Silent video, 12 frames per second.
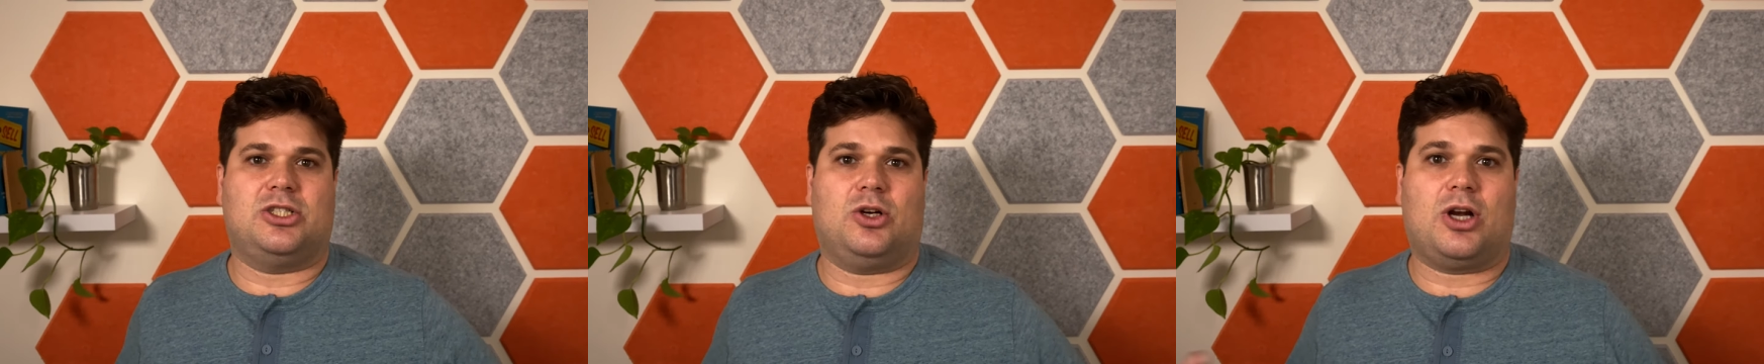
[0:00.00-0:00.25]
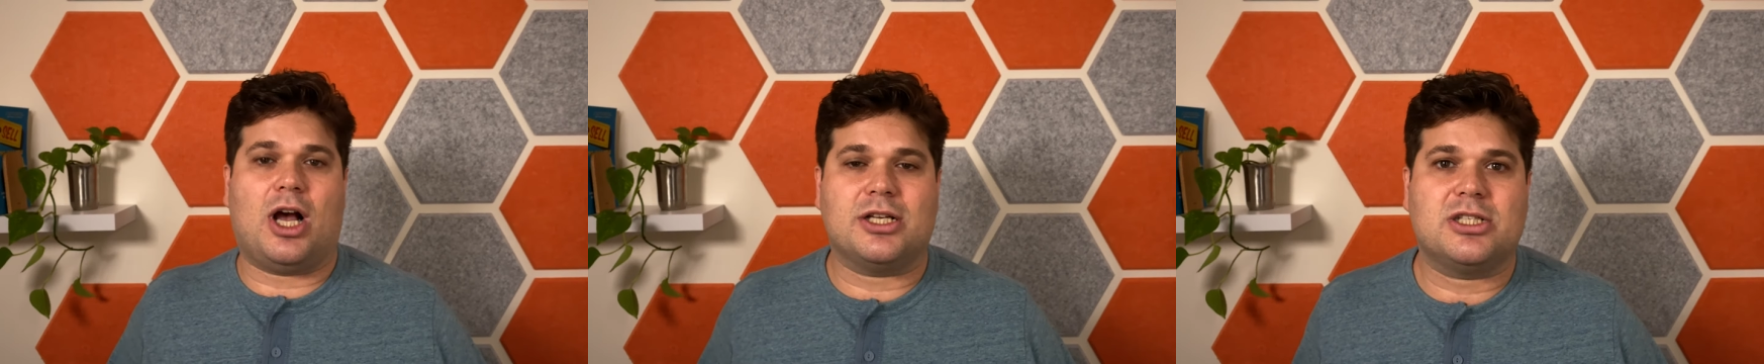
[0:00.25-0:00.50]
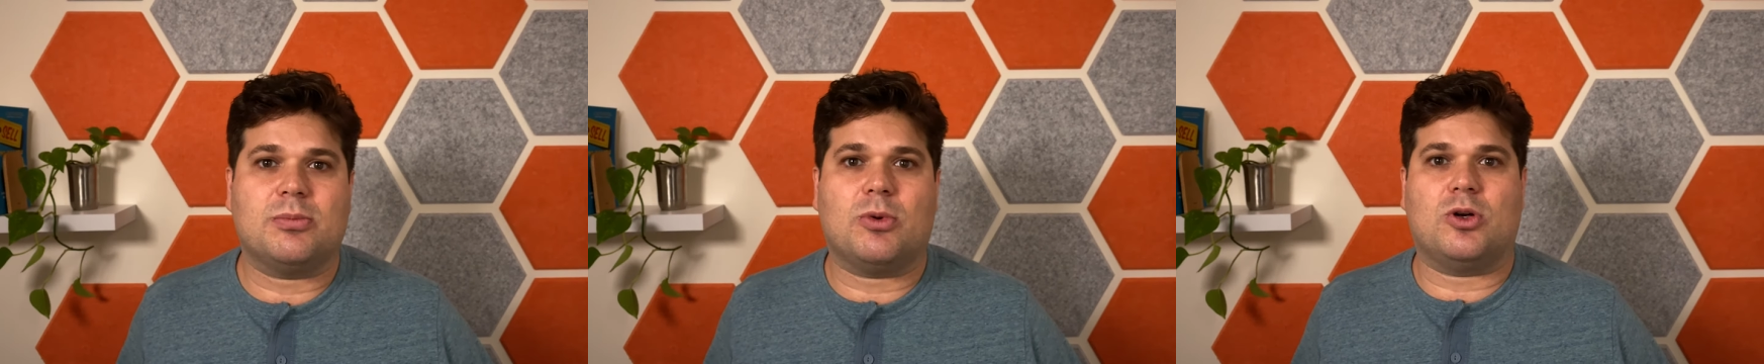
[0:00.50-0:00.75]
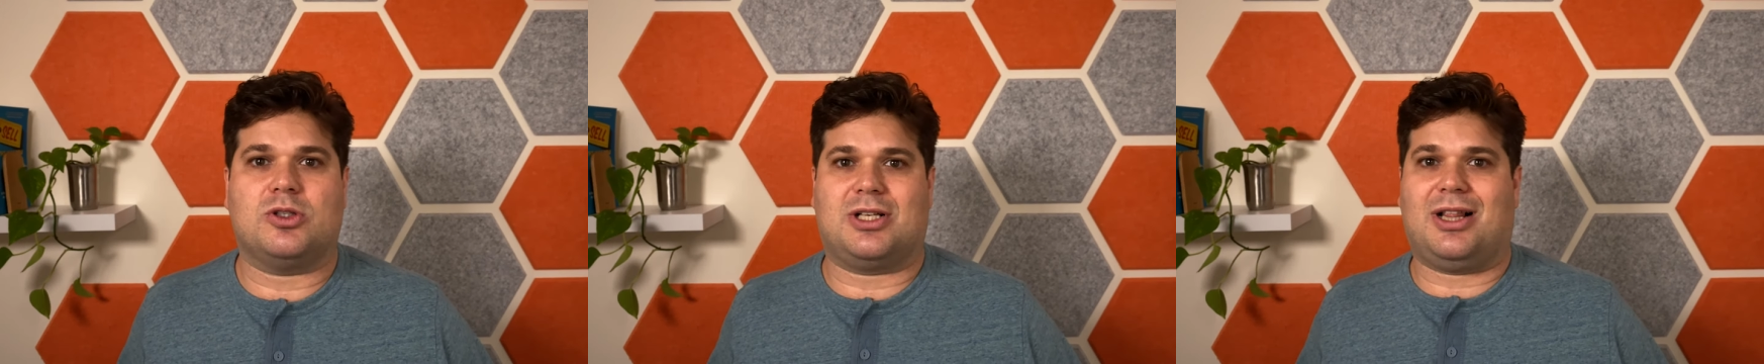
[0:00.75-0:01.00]
your
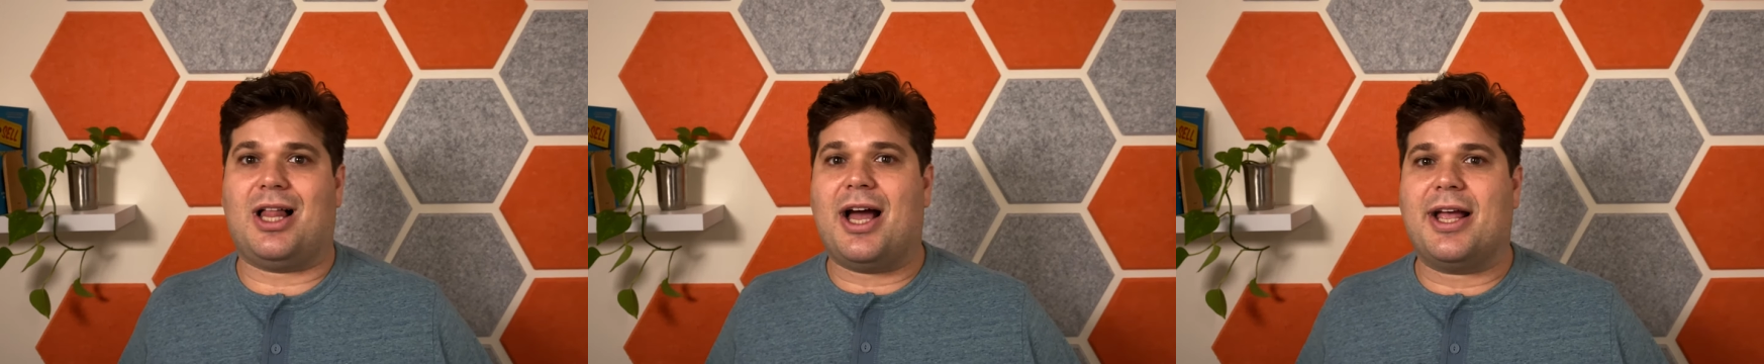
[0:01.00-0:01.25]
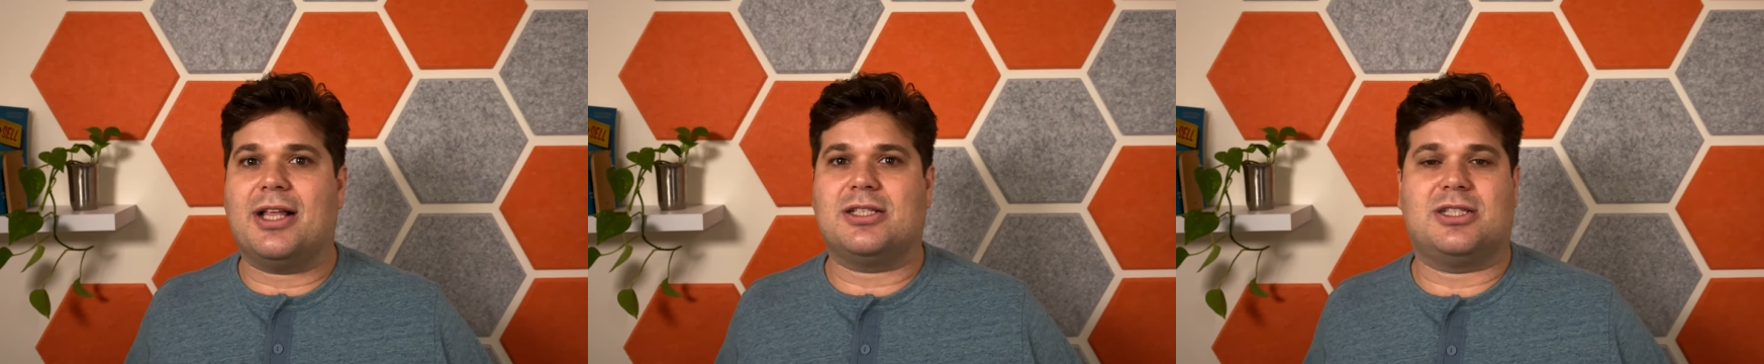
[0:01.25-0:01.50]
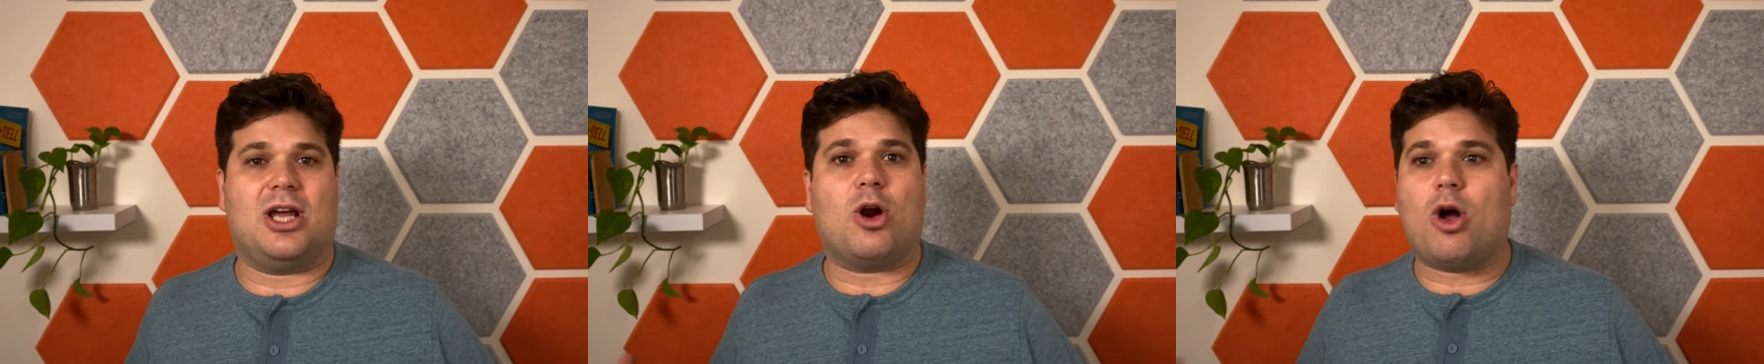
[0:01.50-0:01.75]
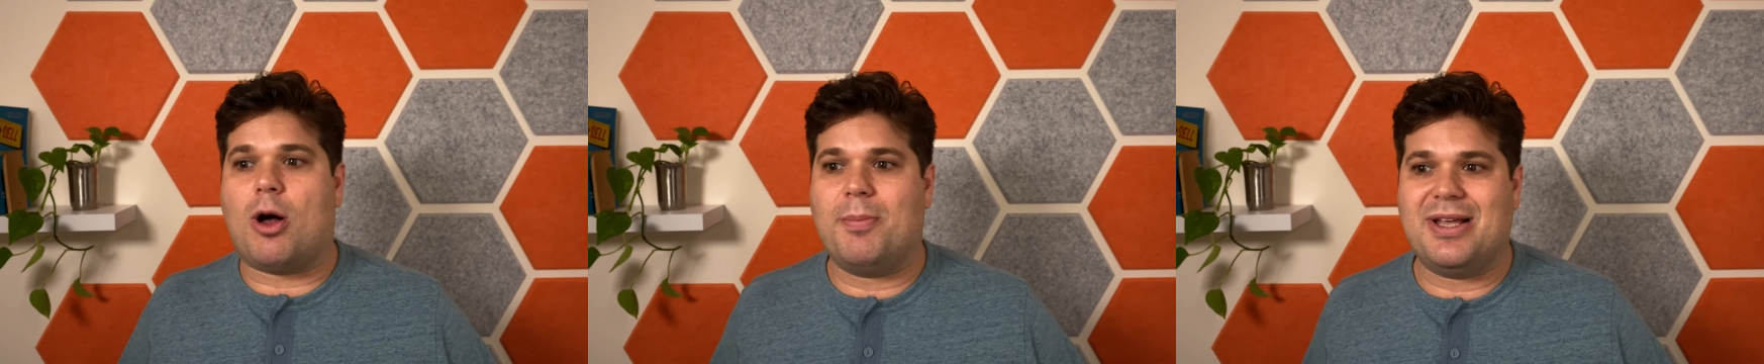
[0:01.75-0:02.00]
customers, clients, they're
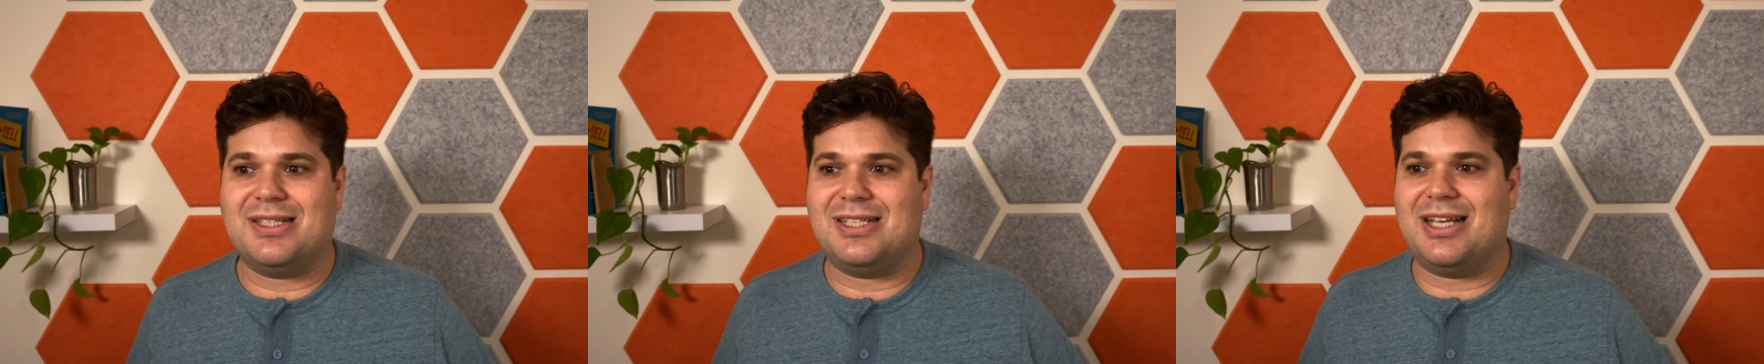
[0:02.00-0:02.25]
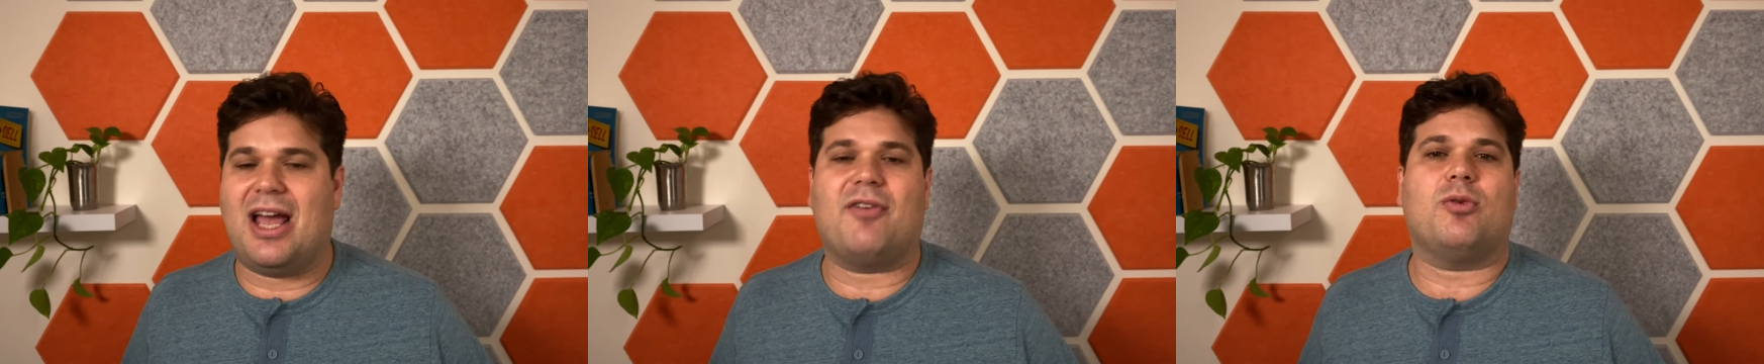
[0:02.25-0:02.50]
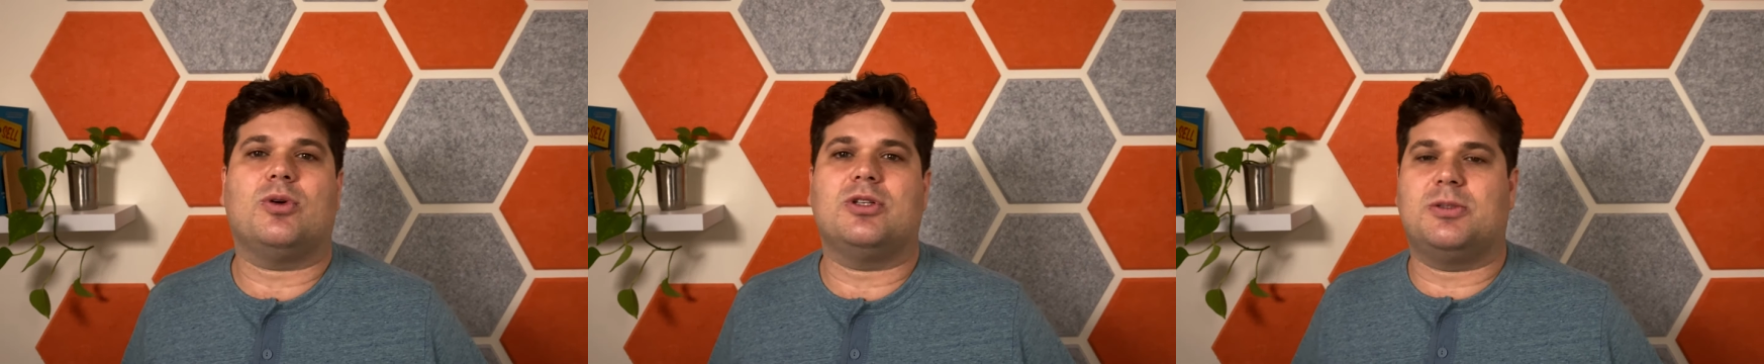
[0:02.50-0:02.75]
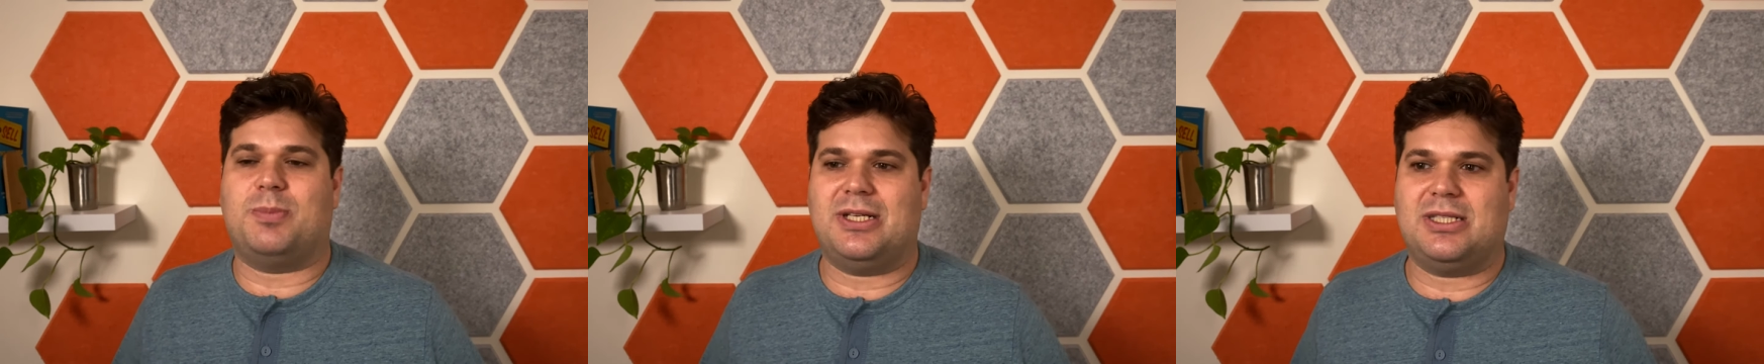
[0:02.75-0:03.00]
all busy. Everyone's
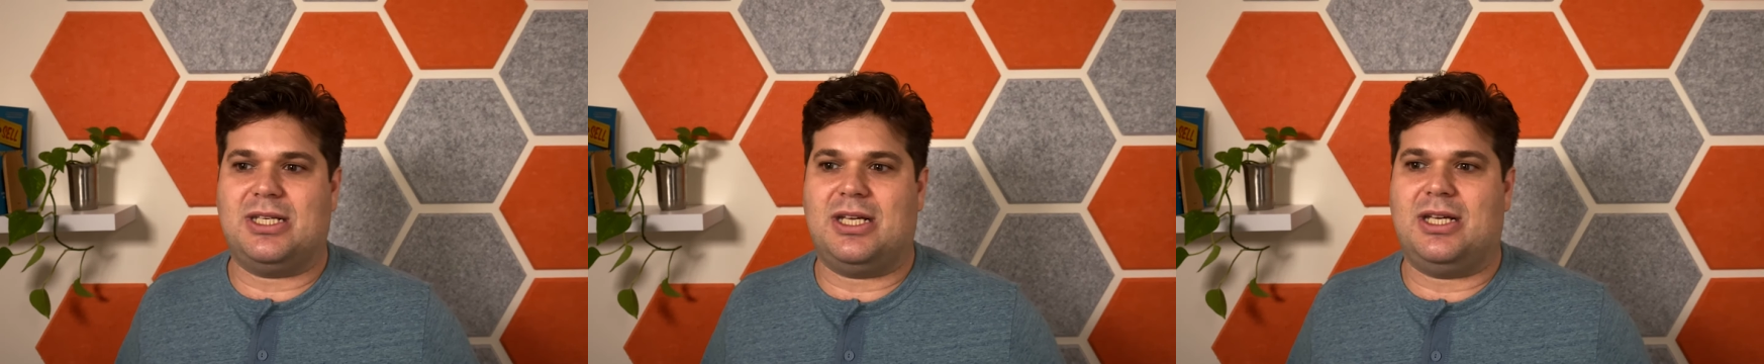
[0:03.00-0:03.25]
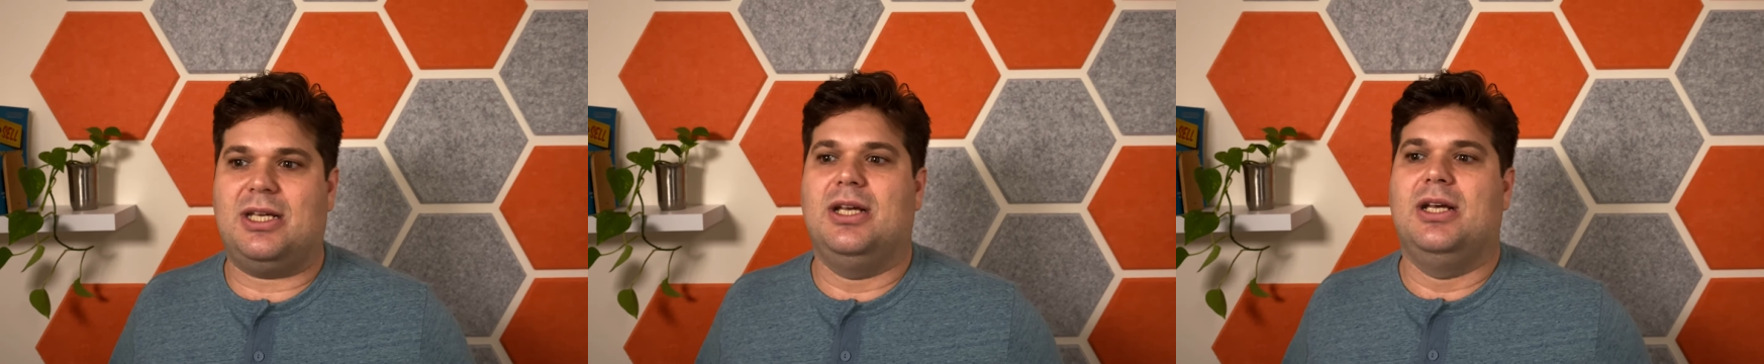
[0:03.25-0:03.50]
busy